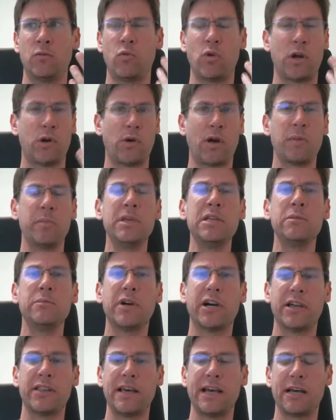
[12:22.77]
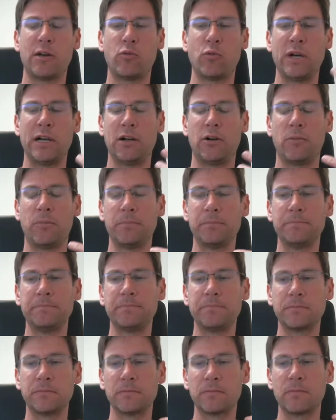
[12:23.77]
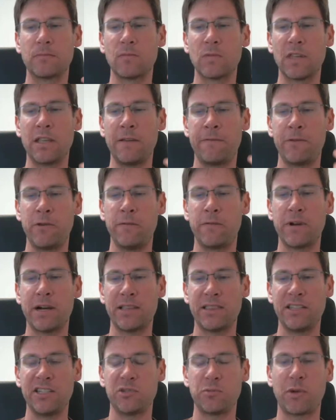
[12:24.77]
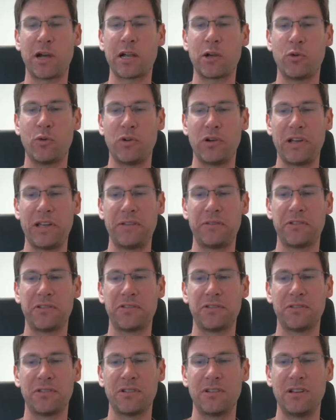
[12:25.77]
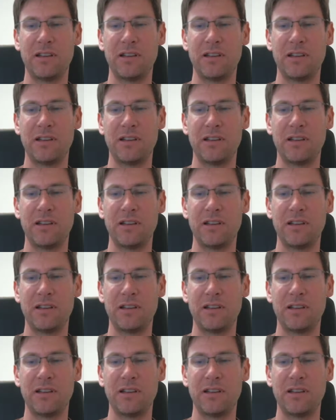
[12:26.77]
What do I mean by that? Well, if you've got these microwaves